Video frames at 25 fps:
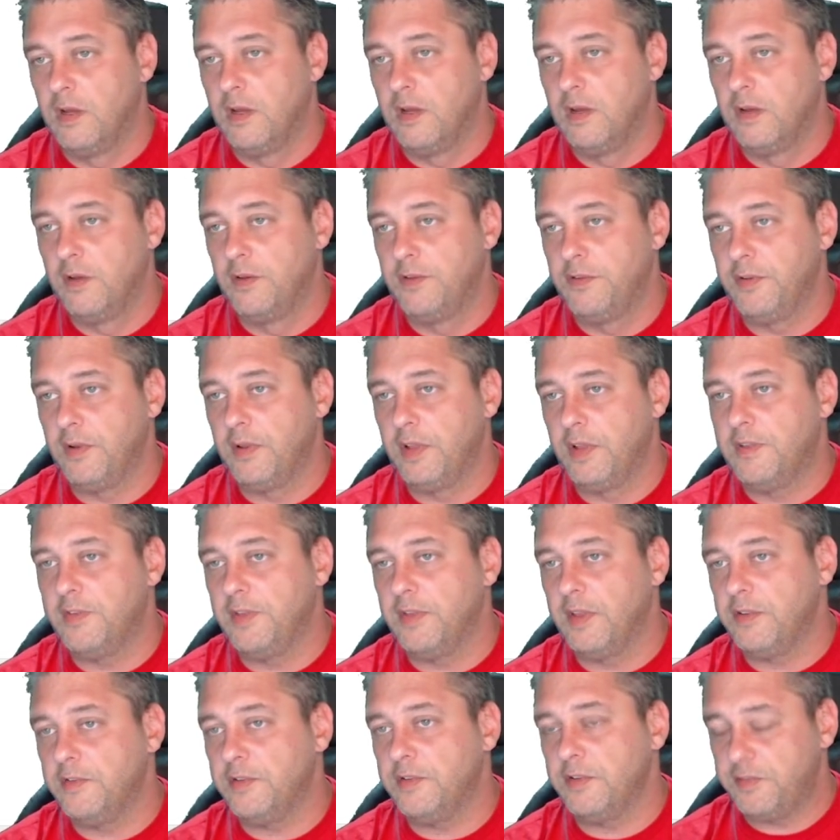So let's
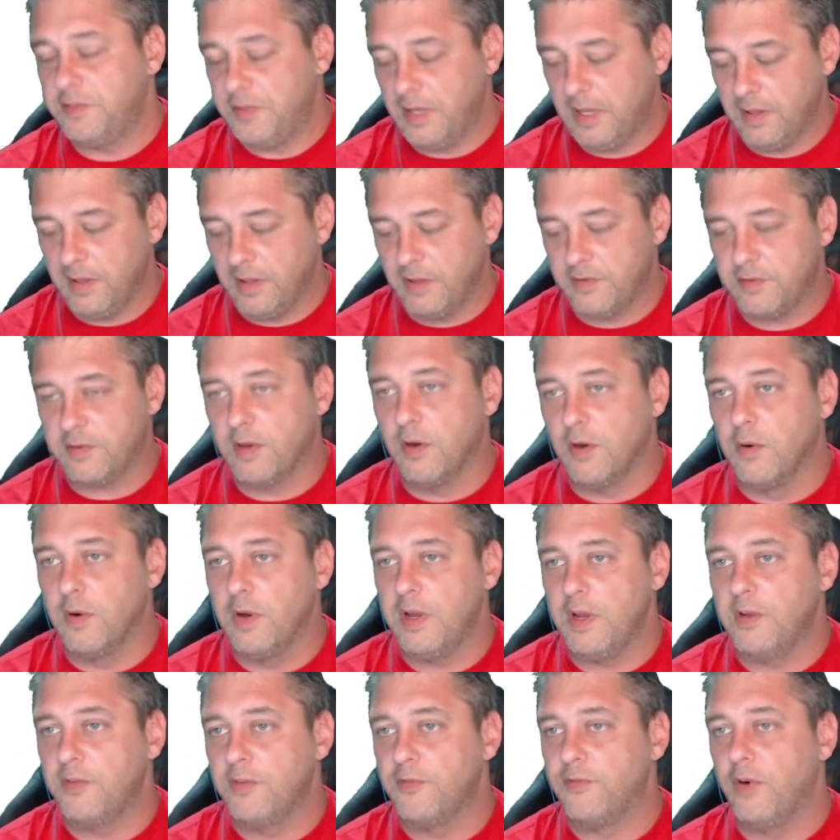just say, let's go
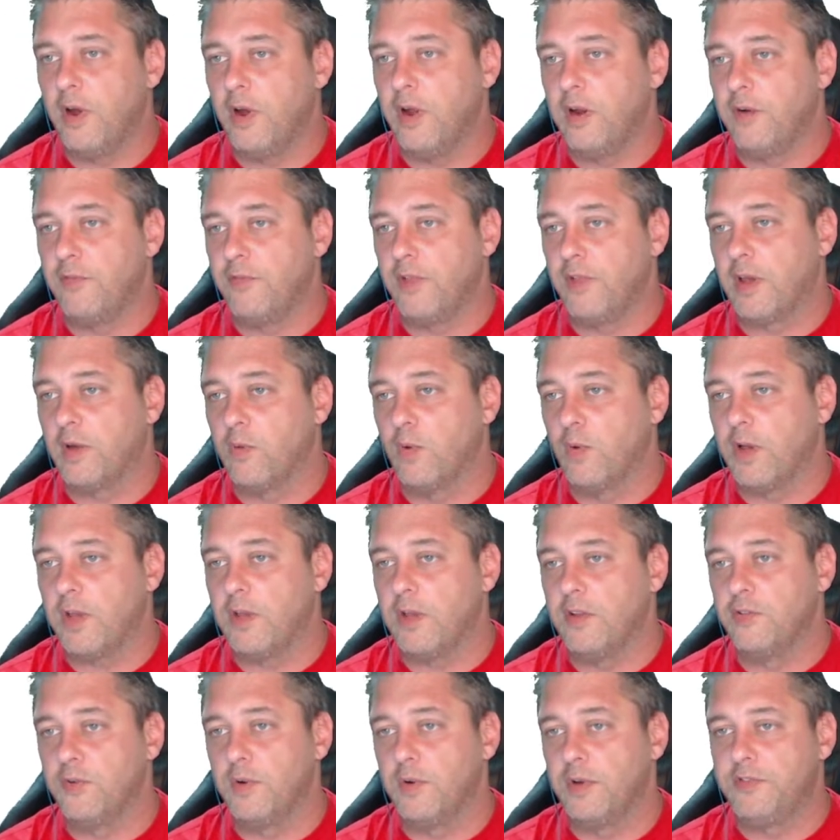in front of like what
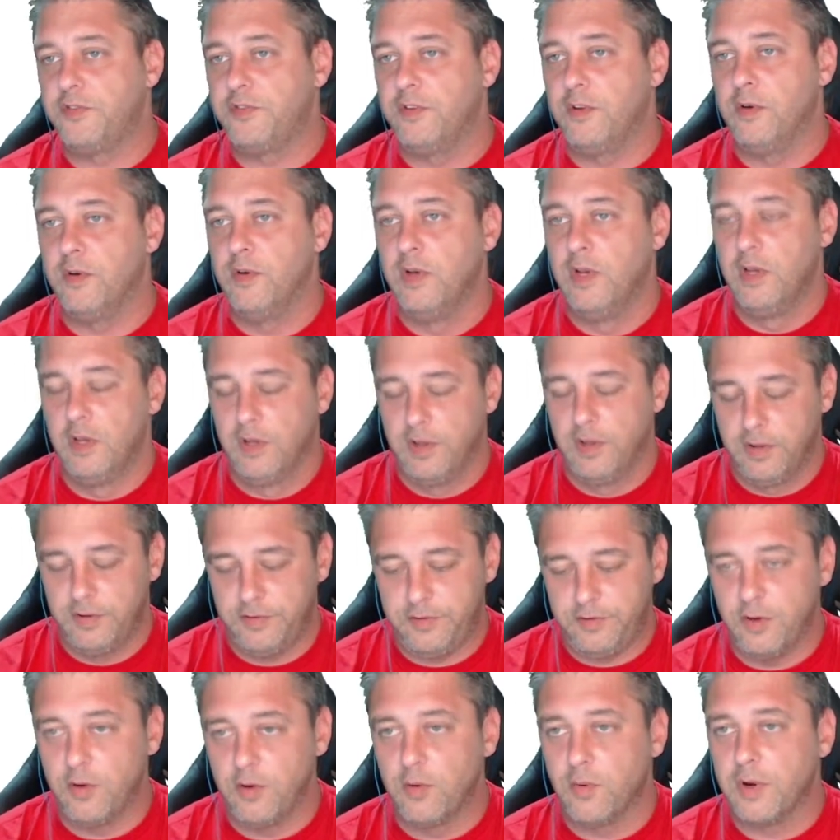can Twitch do?
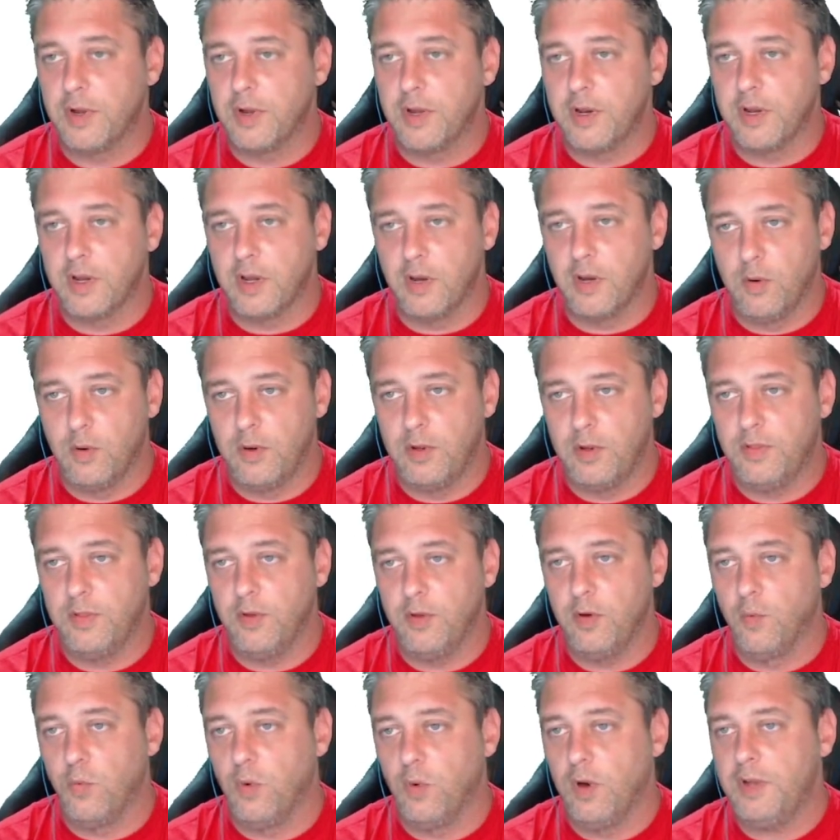So we're going to go with
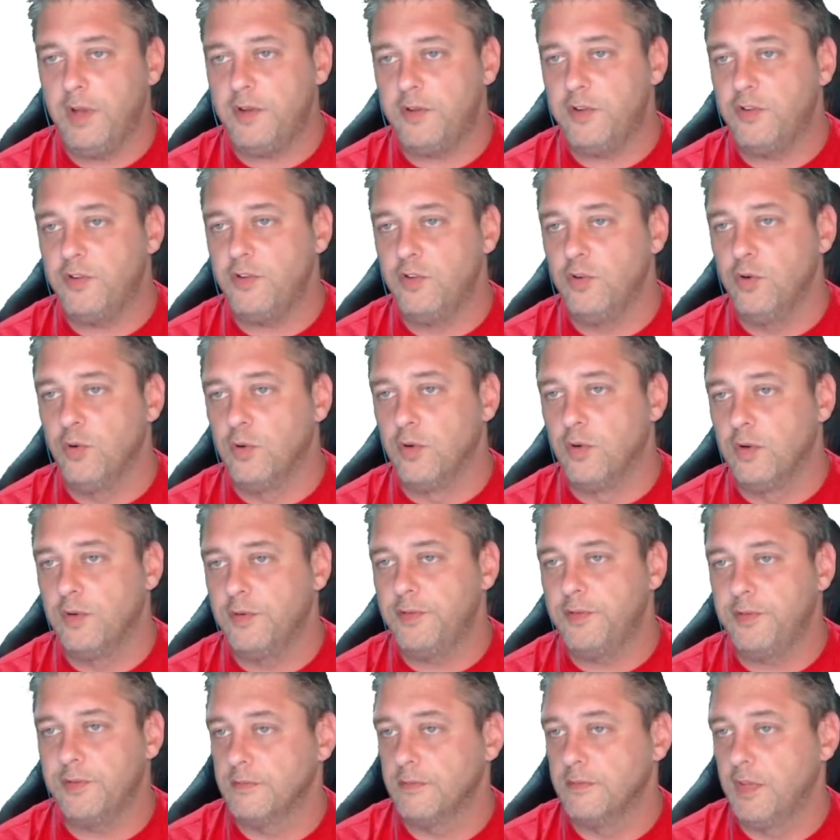what
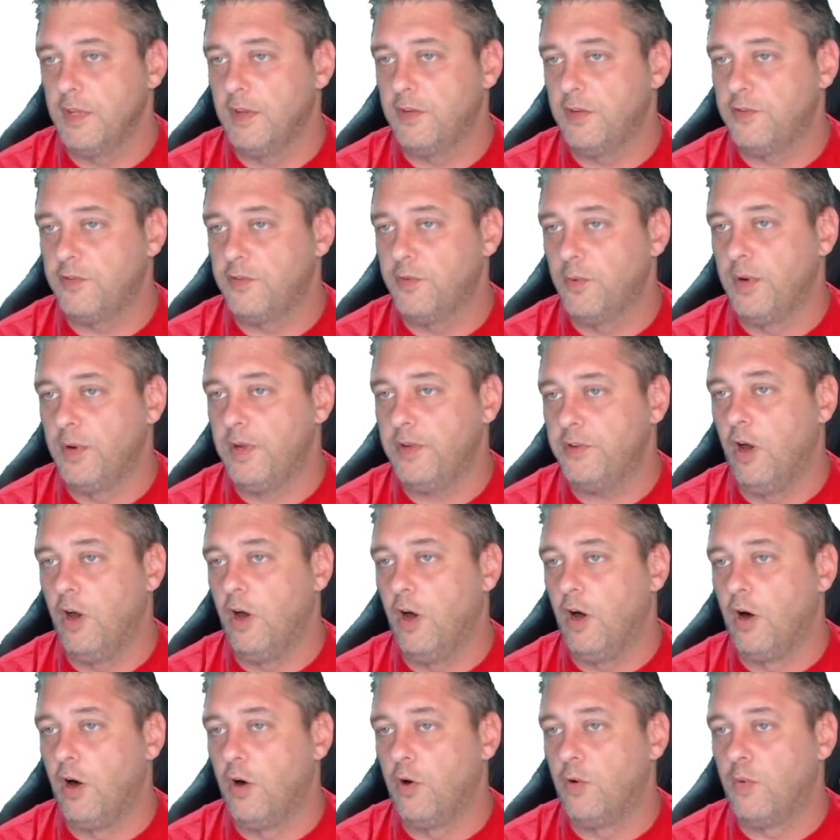tools does Twitch
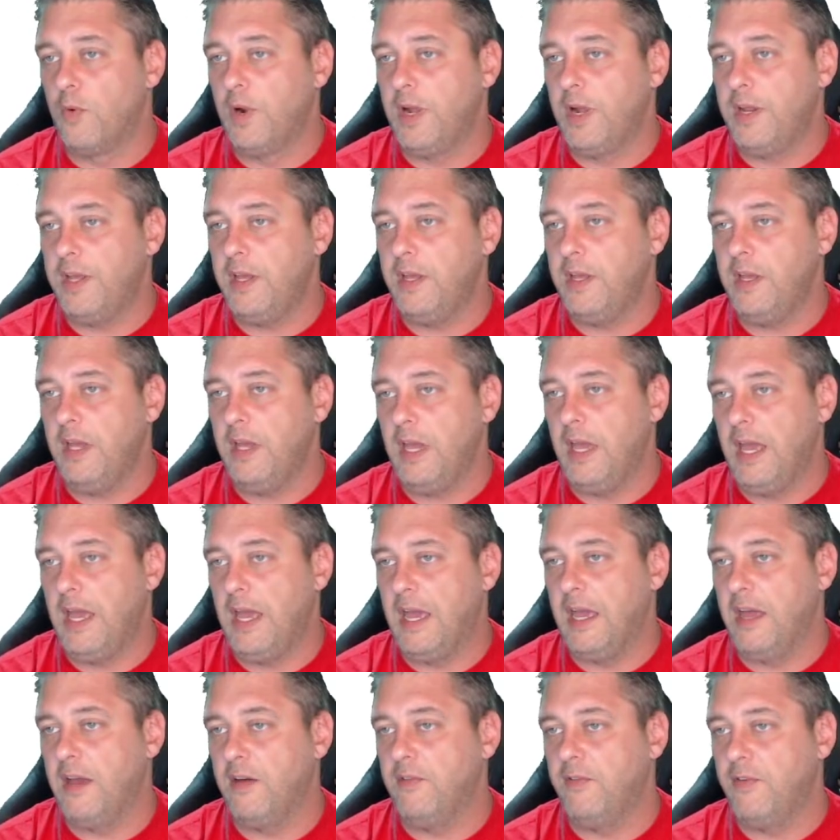already
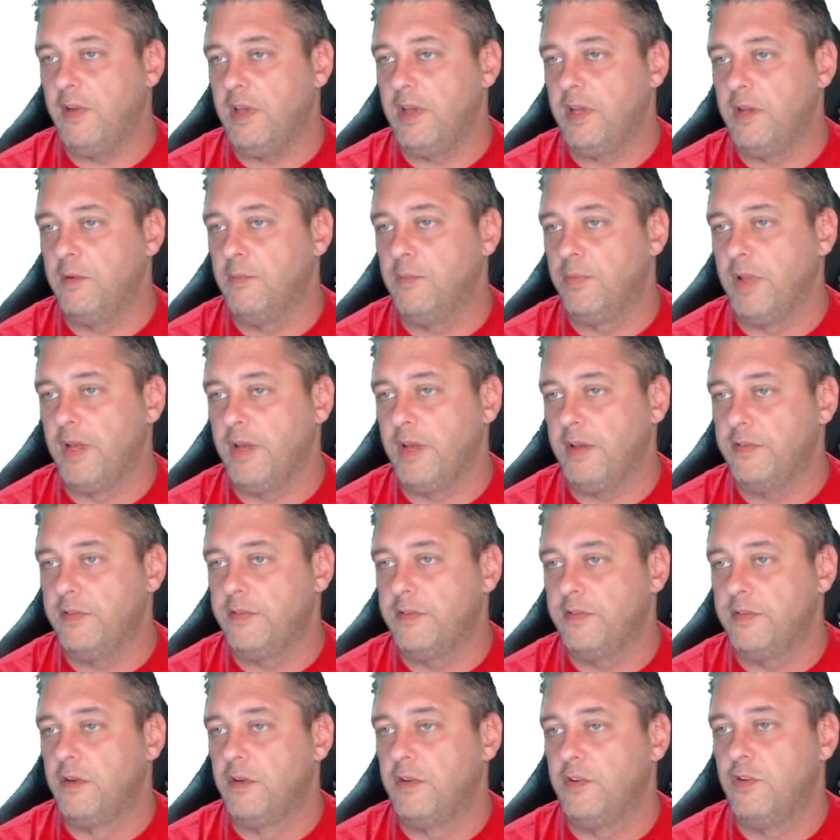have in
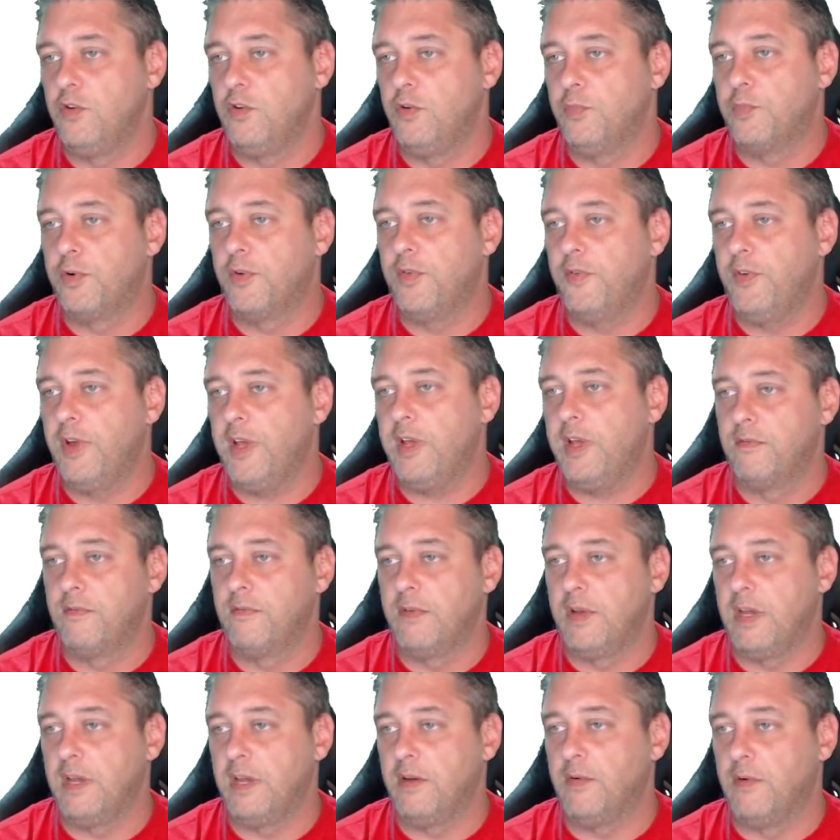place to prevent
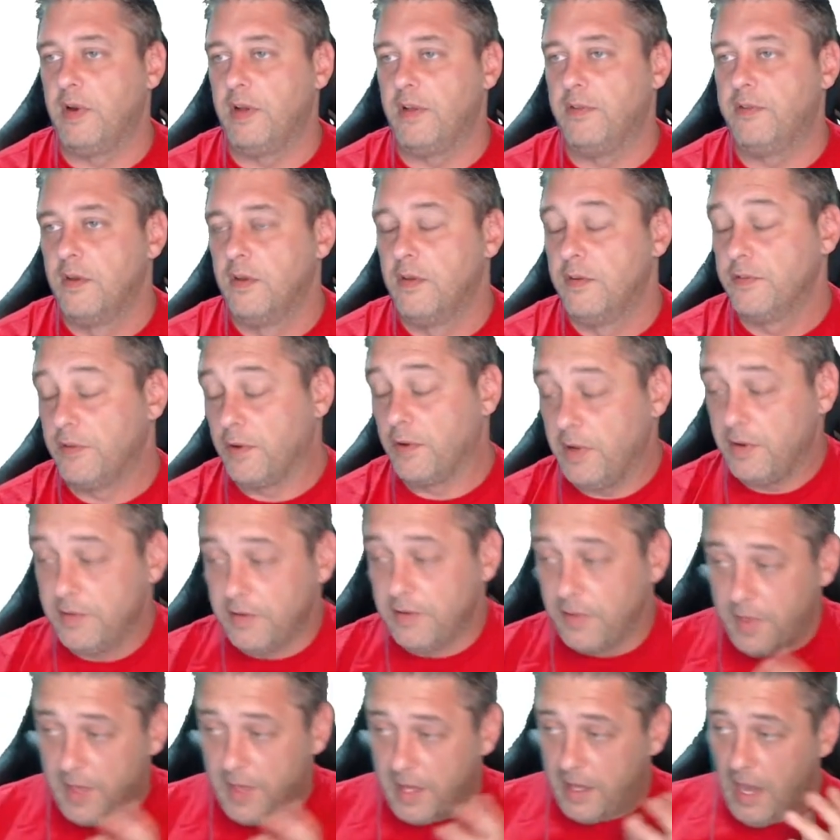hate raids? So here's
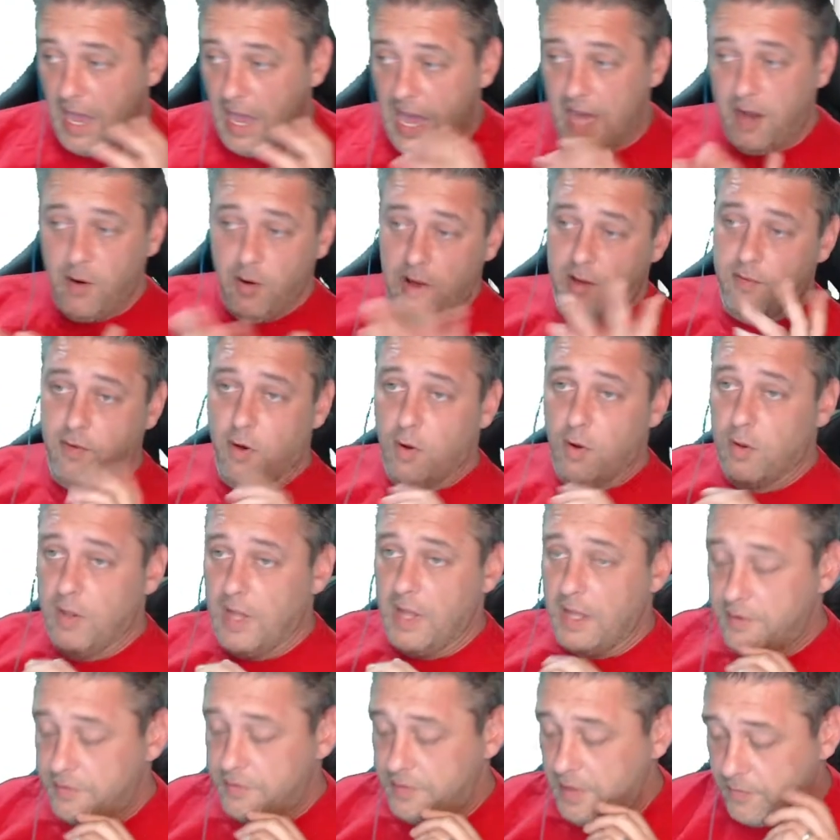the thing. I don't have a whole
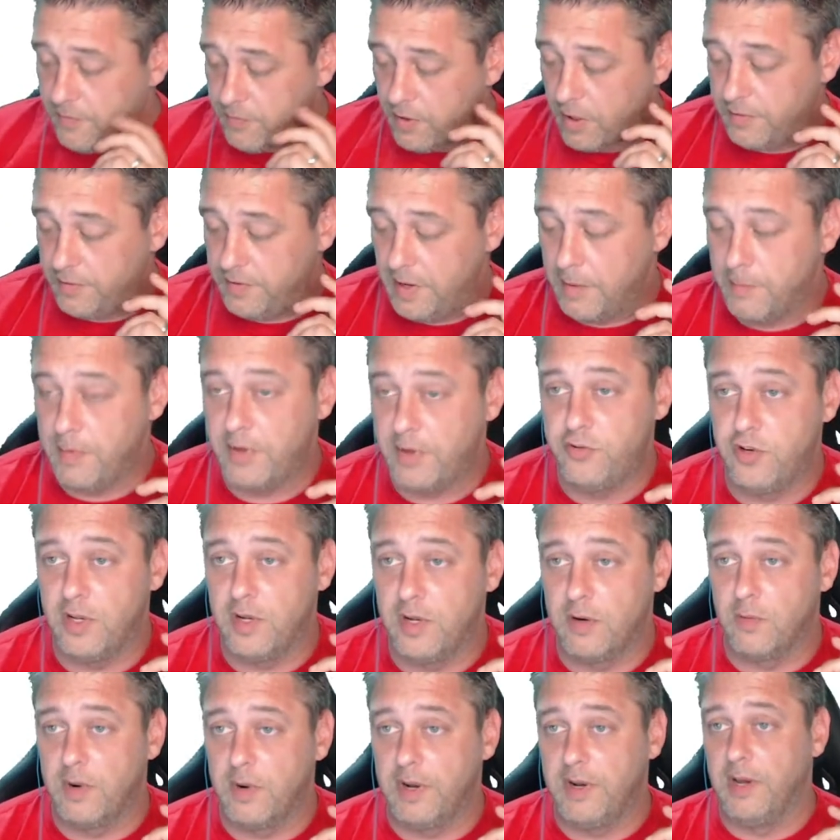lot of safeguards on my
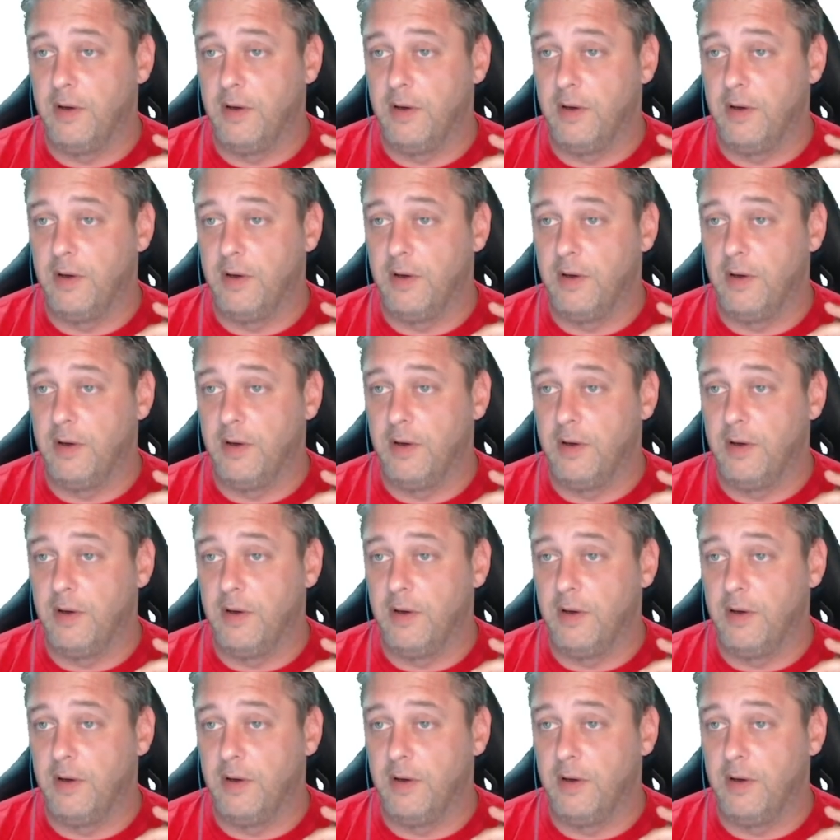channel right now.